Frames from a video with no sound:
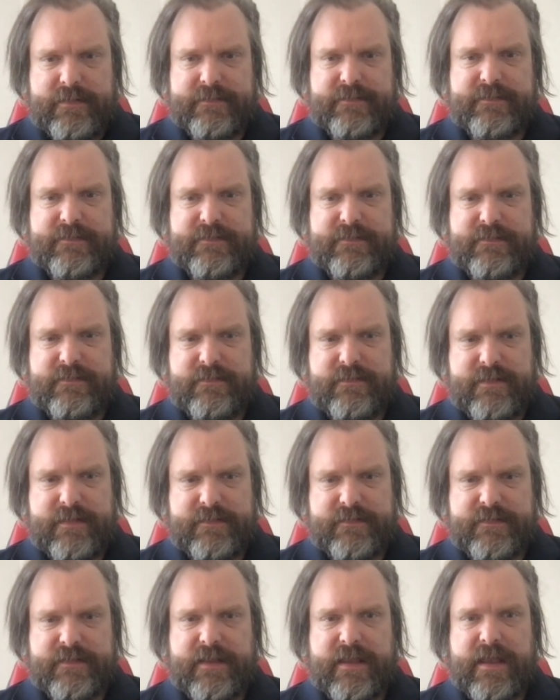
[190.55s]

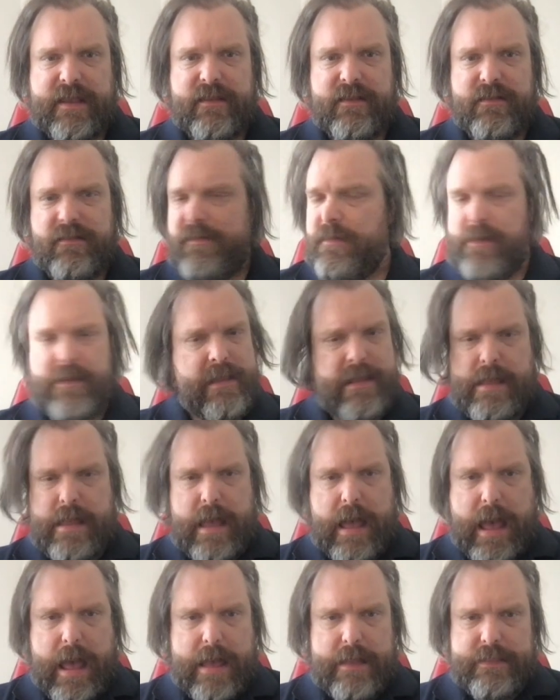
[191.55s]
c8.
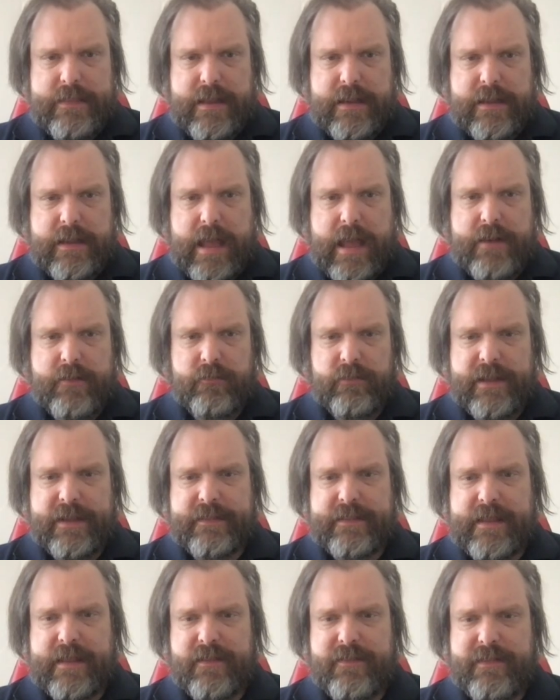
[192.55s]
I don't like
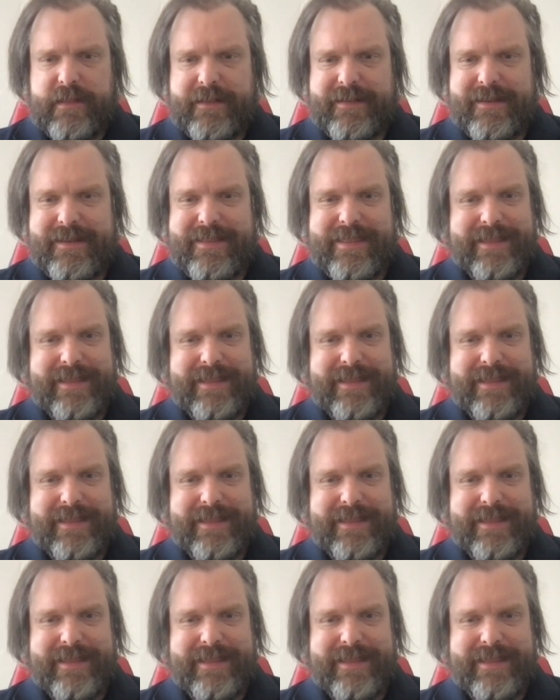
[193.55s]
that.